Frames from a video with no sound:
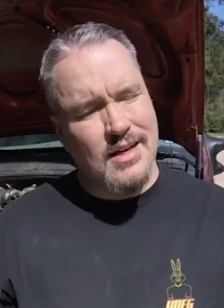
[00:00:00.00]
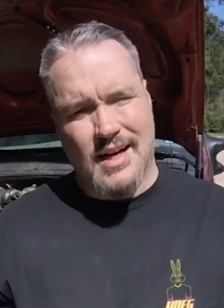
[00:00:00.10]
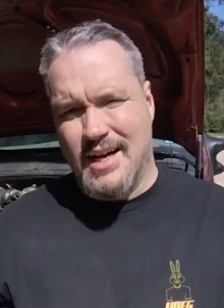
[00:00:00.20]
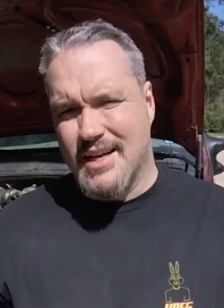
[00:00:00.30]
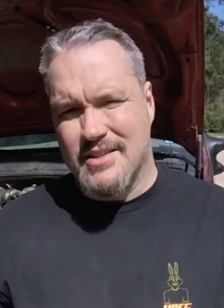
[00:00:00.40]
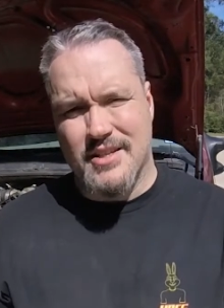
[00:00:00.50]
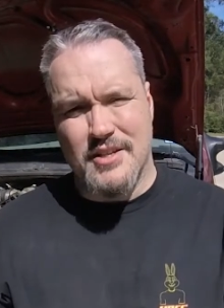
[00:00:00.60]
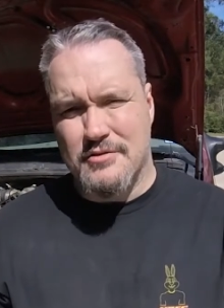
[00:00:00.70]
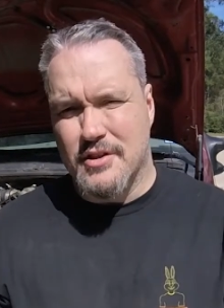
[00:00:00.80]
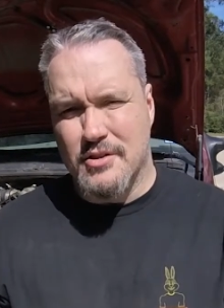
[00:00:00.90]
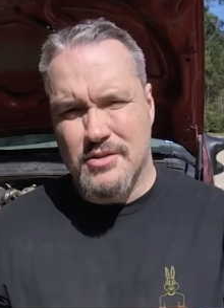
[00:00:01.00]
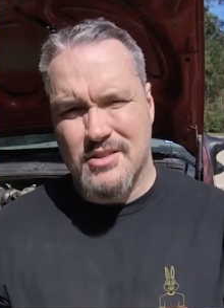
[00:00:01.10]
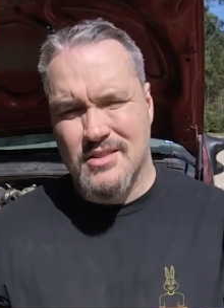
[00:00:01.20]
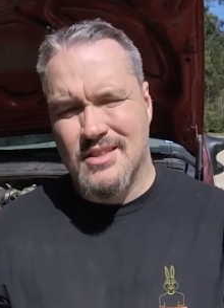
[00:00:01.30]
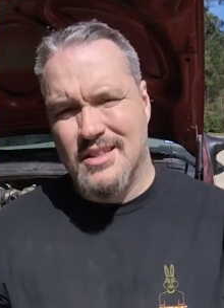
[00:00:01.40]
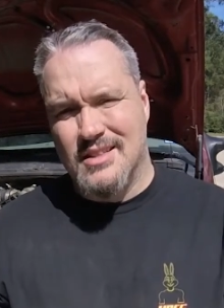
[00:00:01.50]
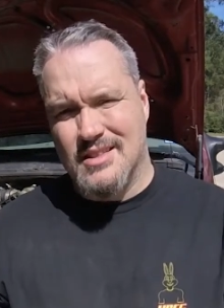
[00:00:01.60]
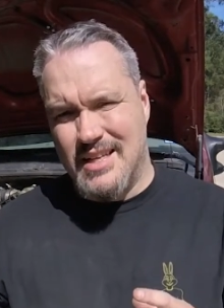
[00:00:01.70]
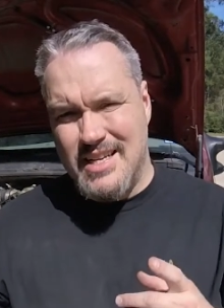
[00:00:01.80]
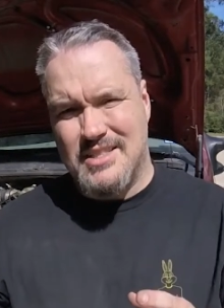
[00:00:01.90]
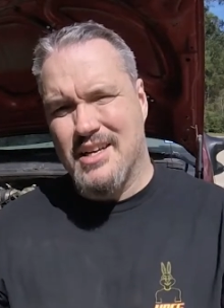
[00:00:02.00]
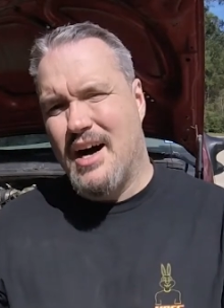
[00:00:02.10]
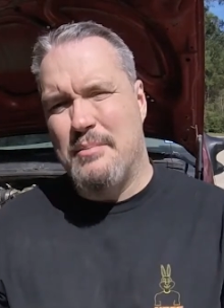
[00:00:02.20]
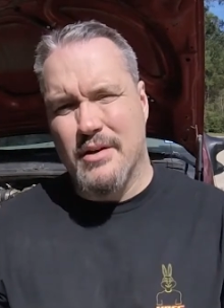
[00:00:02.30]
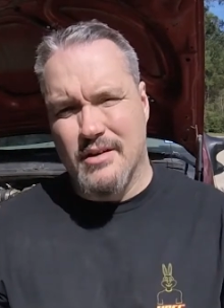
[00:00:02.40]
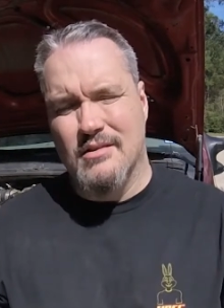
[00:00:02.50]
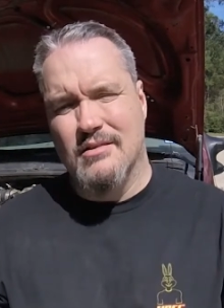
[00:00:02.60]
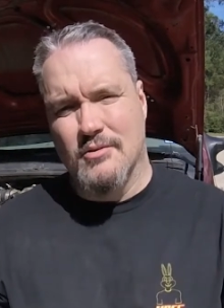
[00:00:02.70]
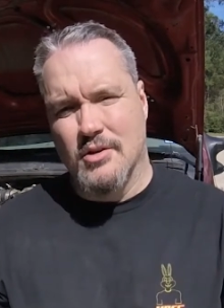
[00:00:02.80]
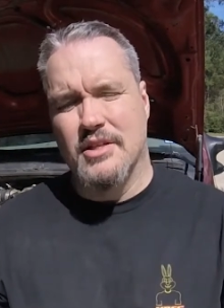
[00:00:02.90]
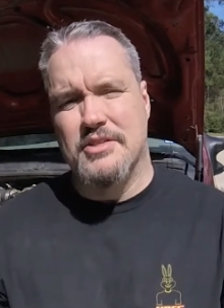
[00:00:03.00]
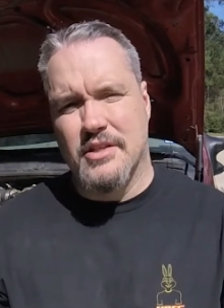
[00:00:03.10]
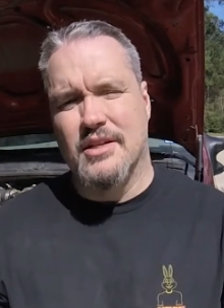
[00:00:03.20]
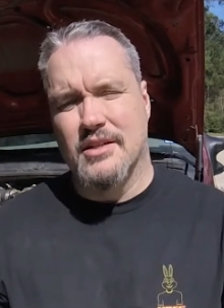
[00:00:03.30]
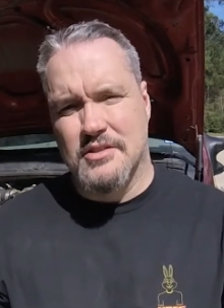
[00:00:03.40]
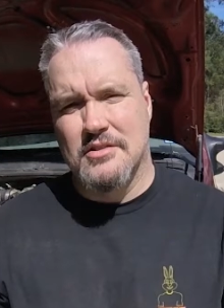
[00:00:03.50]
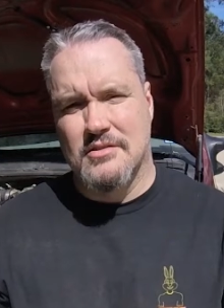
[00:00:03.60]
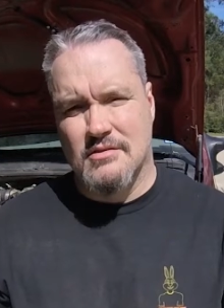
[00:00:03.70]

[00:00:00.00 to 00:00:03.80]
I gotta tell you folks, today's topic really sucks.